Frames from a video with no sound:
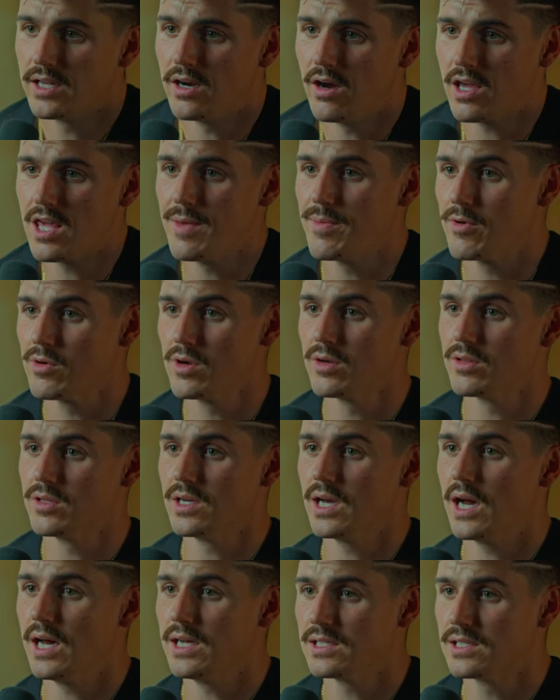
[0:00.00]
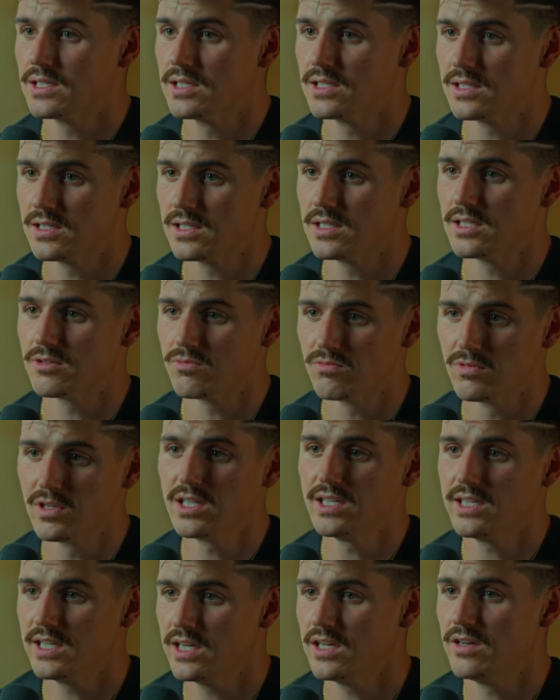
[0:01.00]
You know, I'll keep it real with you guys. This this
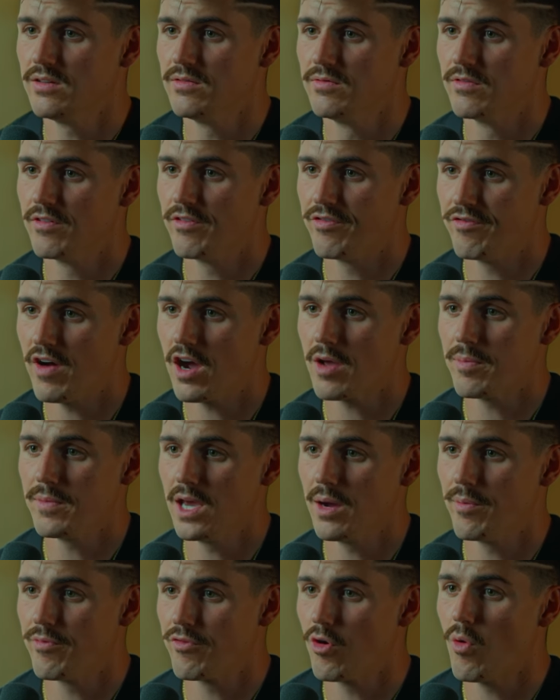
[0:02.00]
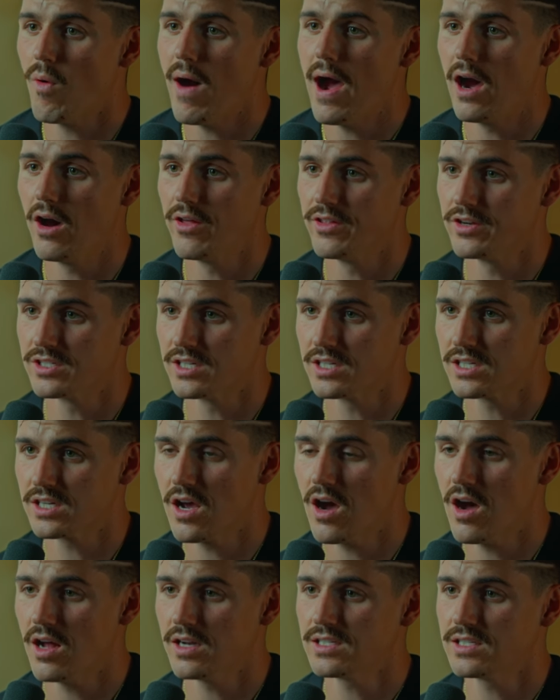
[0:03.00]
really did fuck me up for a while. There's this
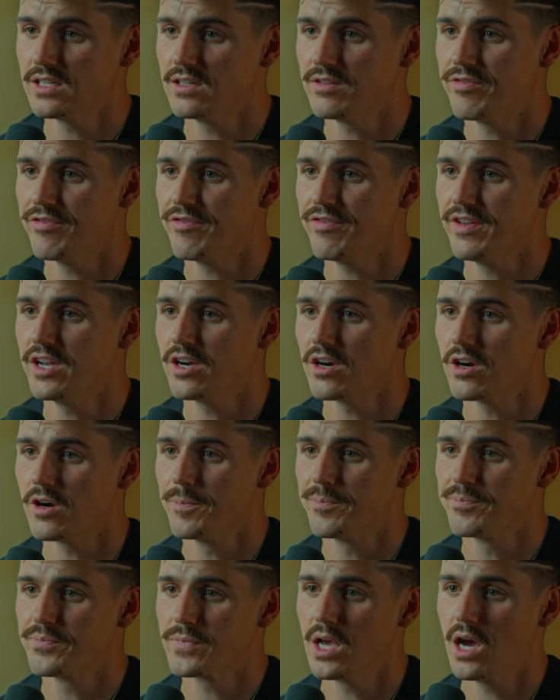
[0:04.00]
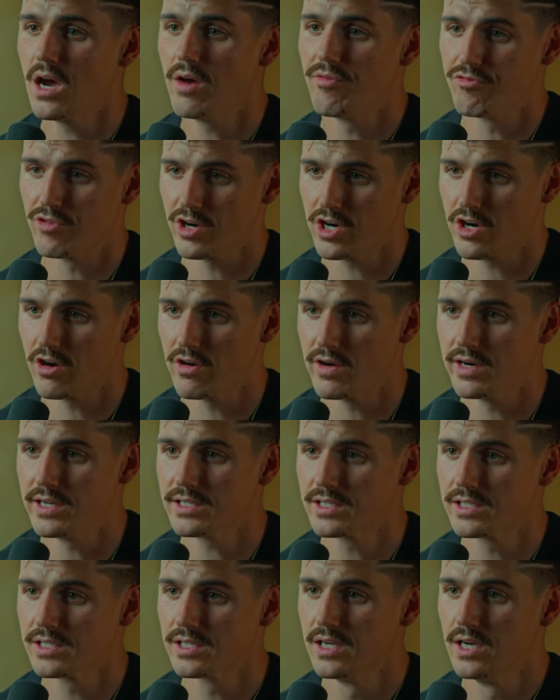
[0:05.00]
constant fear of
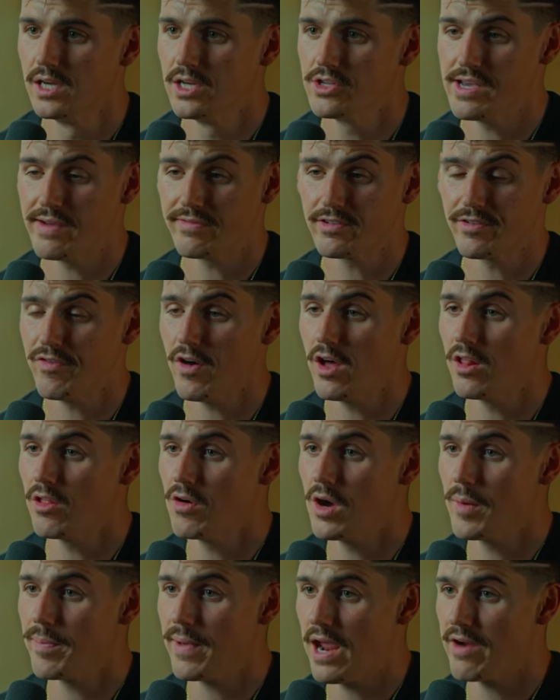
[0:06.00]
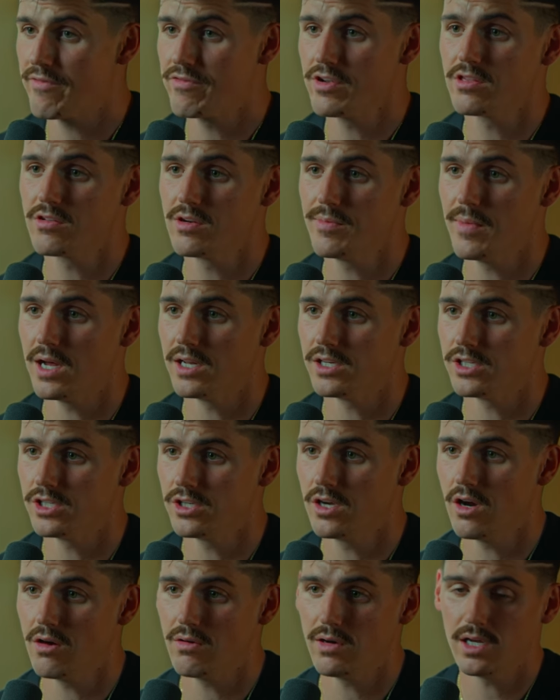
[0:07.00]
recurrence. You have to follow up every three months. You
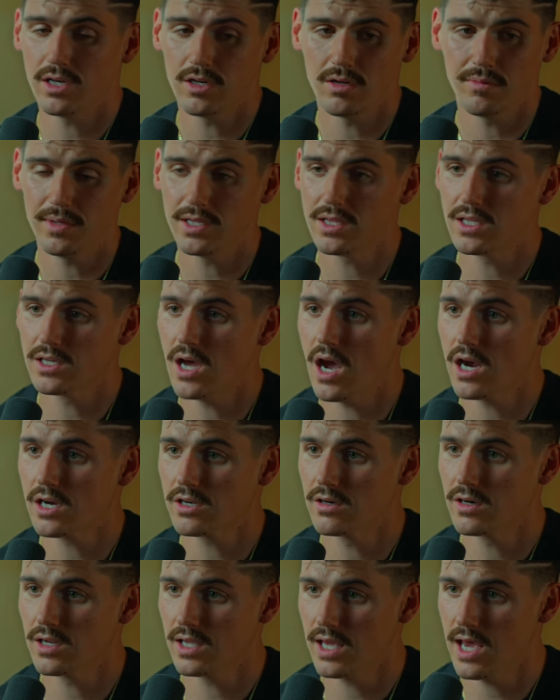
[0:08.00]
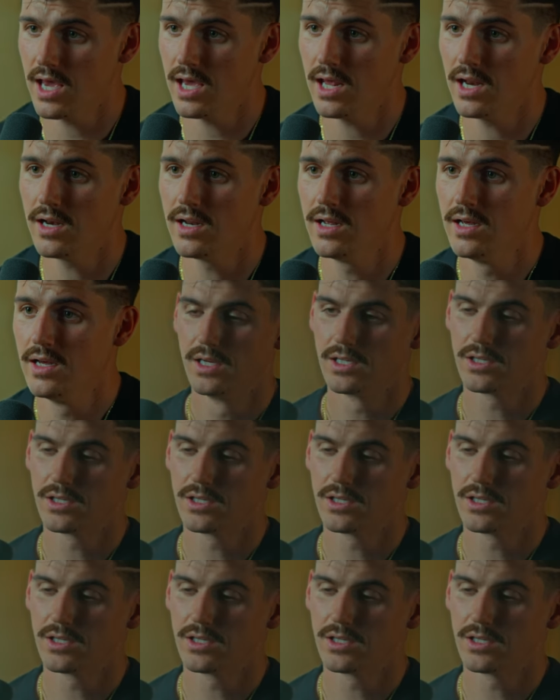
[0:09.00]
go in, you meet the doctor again.